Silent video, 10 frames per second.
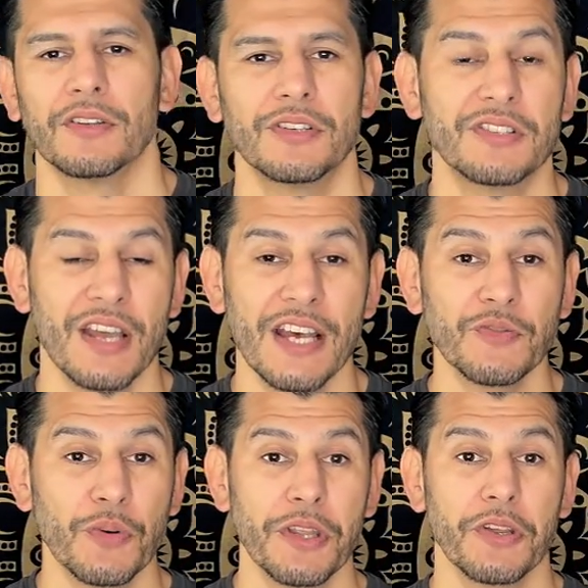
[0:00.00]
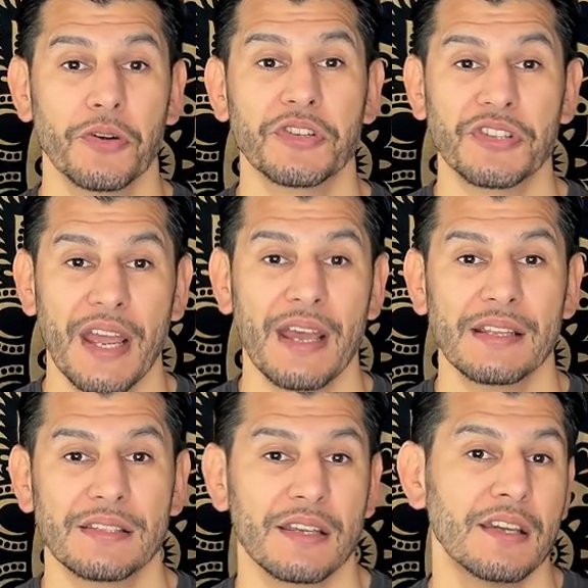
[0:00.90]
To test whether your
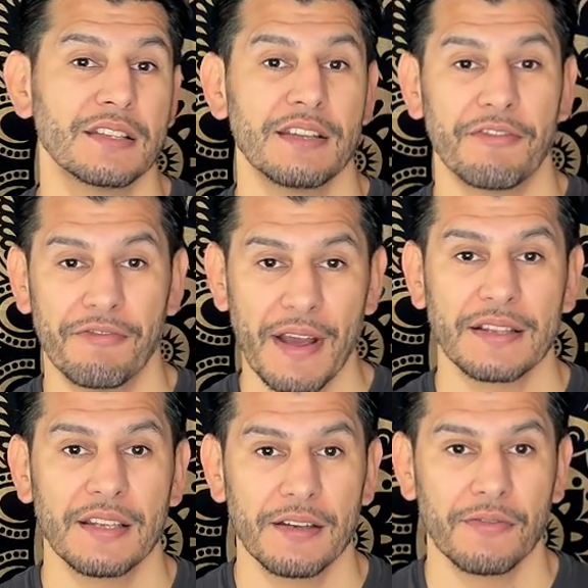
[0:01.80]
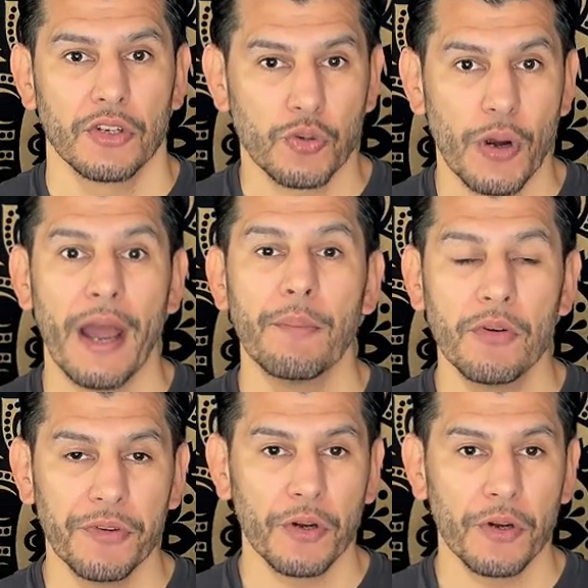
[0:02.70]
stance is effective, try moving